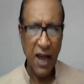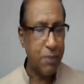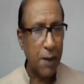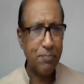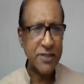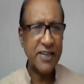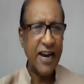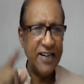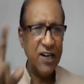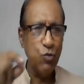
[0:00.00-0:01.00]
Purposely,
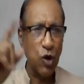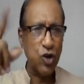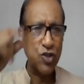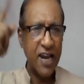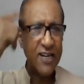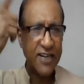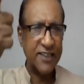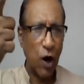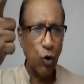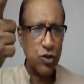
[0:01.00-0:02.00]
I didn't want to say it
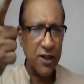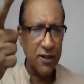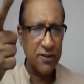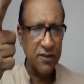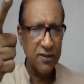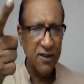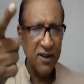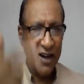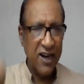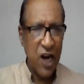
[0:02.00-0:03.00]
at the outset.
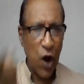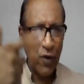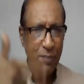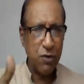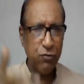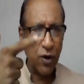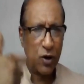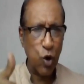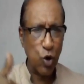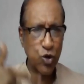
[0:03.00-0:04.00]
Now,
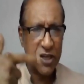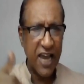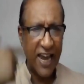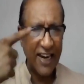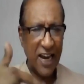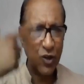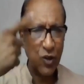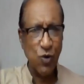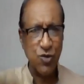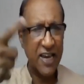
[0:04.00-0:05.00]
before closing, I like
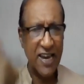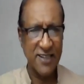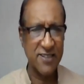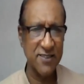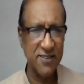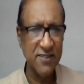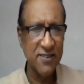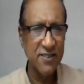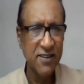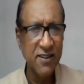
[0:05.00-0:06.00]
to say it.
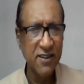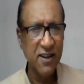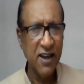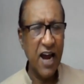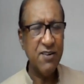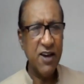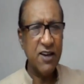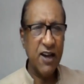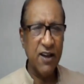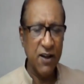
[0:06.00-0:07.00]
And
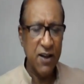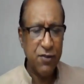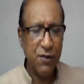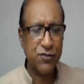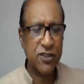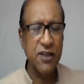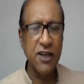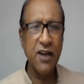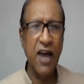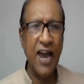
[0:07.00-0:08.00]

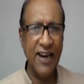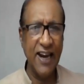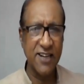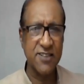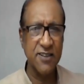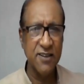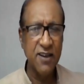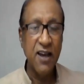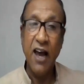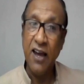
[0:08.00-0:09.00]
5th highlight.
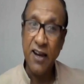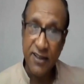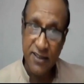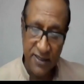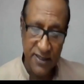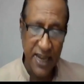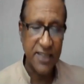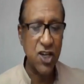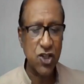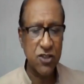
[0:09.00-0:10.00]

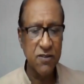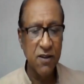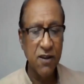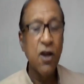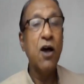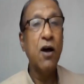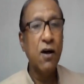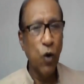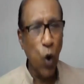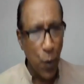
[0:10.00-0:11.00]
That is
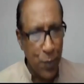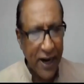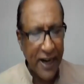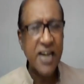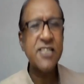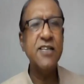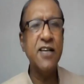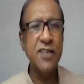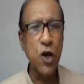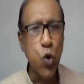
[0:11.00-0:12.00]

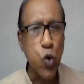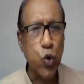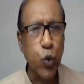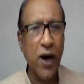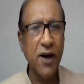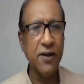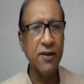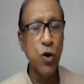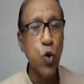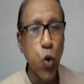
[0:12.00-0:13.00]
obedience. The root
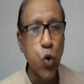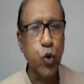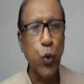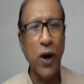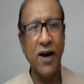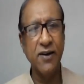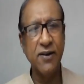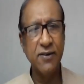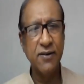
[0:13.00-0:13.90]
word